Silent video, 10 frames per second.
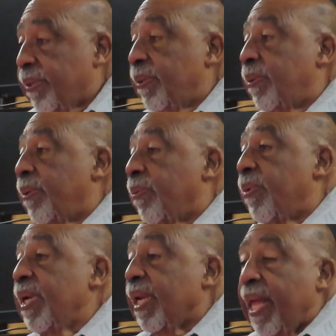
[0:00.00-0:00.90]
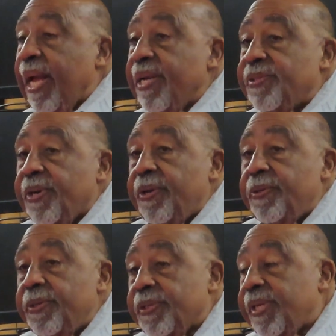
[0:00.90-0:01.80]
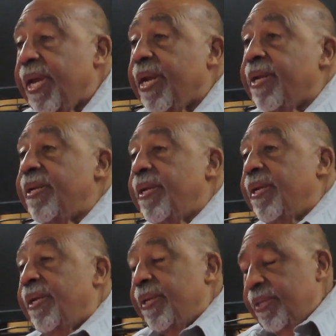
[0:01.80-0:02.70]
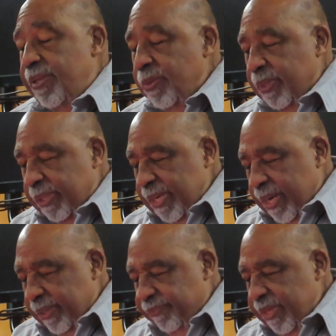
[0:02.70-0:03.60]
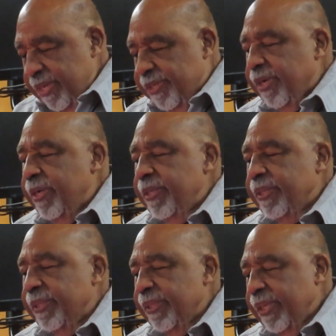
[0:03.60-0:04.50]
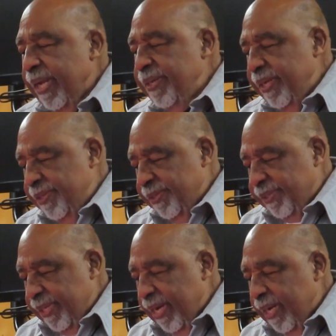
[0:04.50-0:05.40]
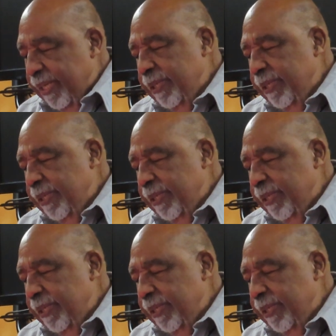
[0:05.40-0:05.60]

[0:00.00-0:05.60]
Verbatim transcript: to realize and understand you are the God of nature and nature's God.